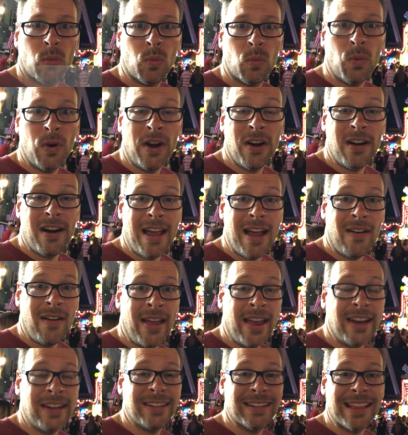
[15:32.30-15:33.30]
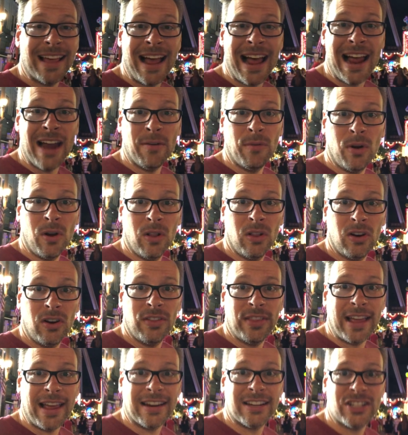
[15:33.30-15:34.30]
We are now headed to the High Roller,
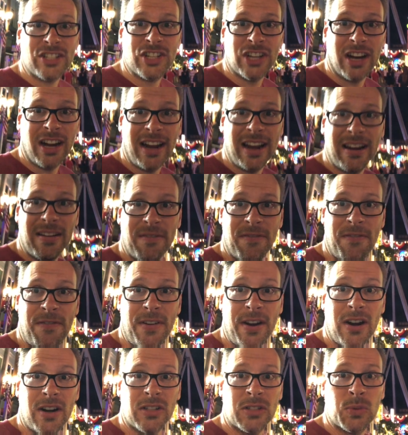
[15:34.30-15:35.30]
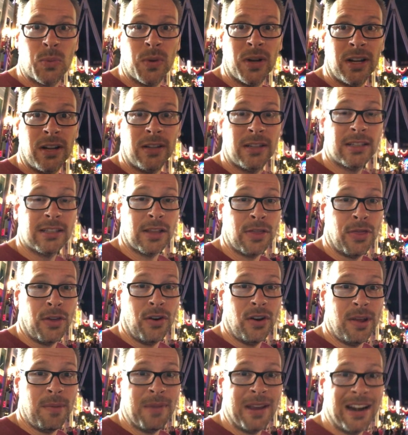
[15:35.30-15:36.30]
that giant Ferris wheel. It's a
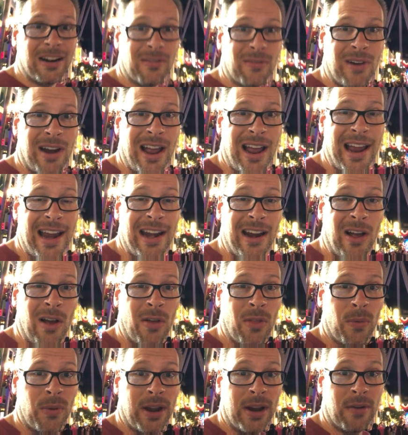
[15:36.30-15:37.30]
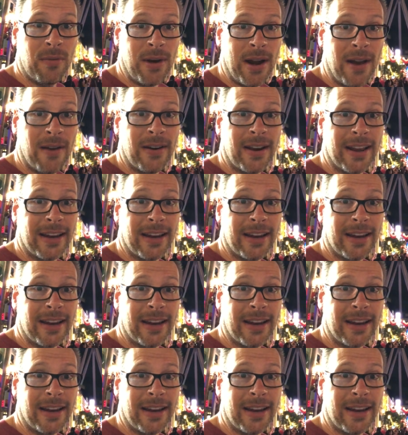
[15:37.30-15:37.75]
30 minute ride all the way around